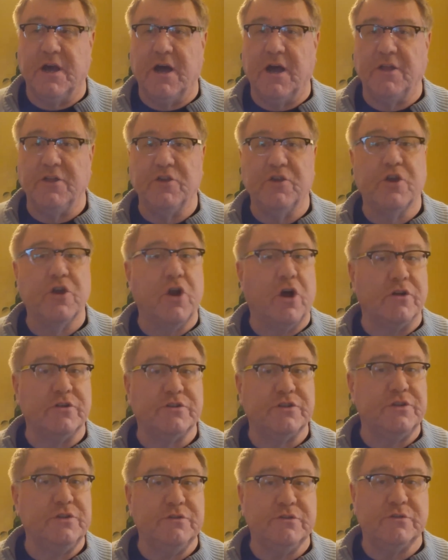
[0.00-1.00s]
Uh, you could
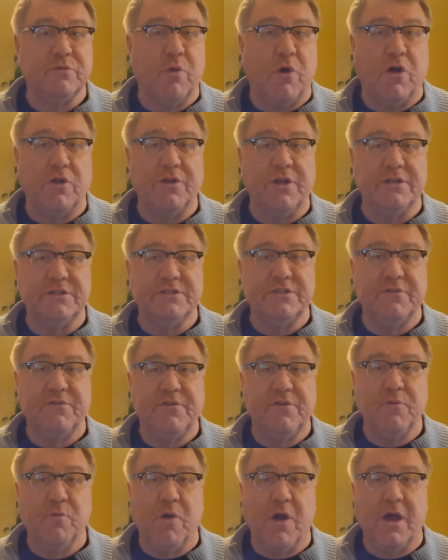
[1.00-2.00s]
also use walnuts
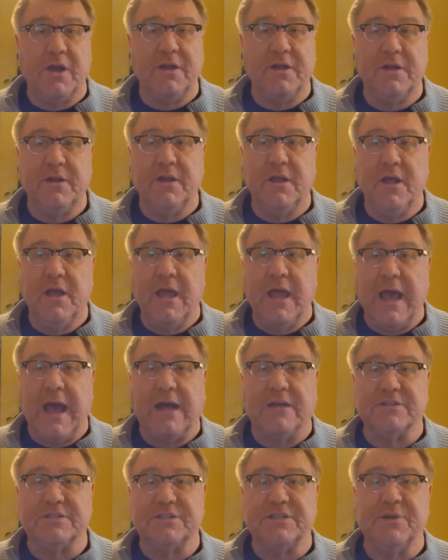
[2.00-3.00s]
if you wanted.
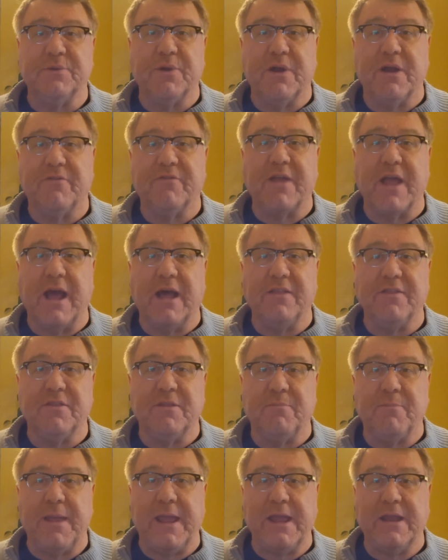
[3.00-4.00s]
I'll see what I've got in
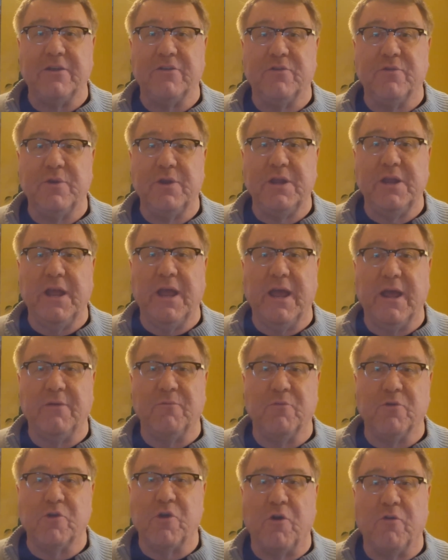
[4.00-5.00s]
the pantry. And
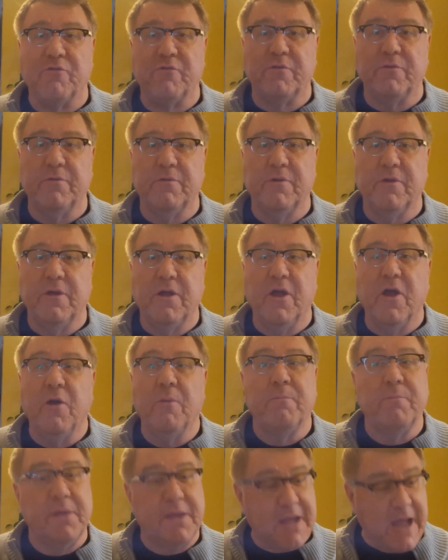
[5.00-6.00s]
pecans would be good
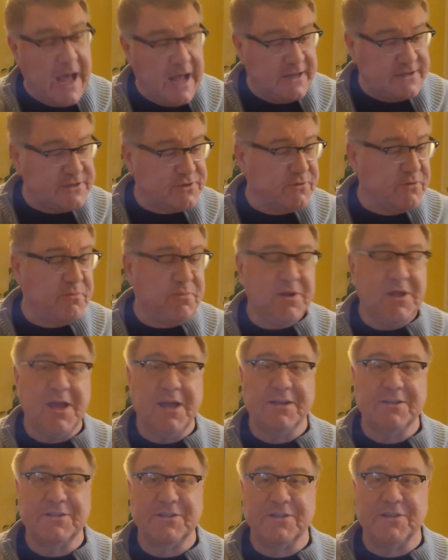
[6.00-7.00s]
too. Pecans would be
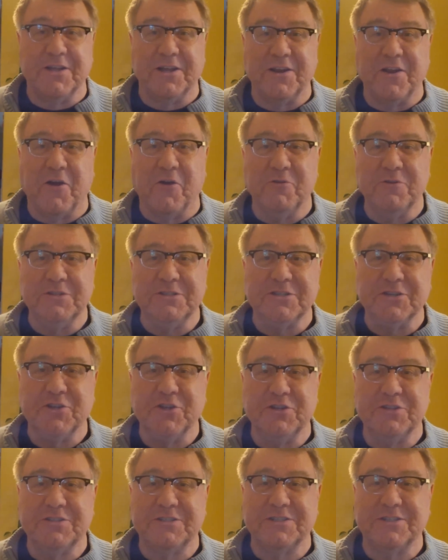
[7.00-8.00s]
excellent. Always a
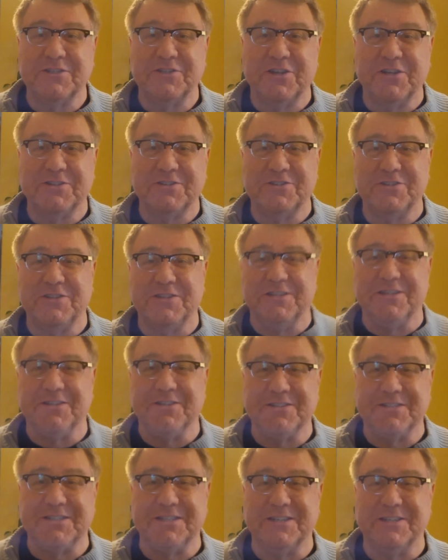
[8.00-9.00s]
good suggestion
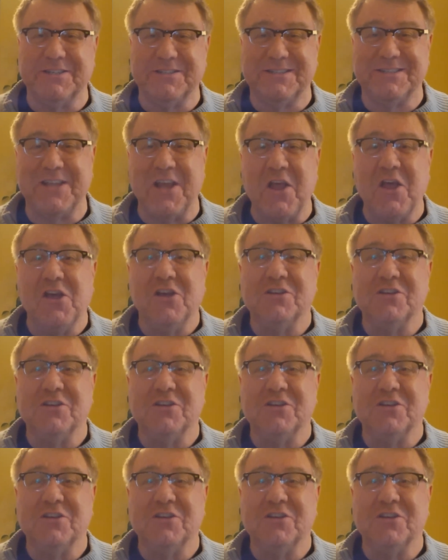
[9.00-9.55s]
there, sis.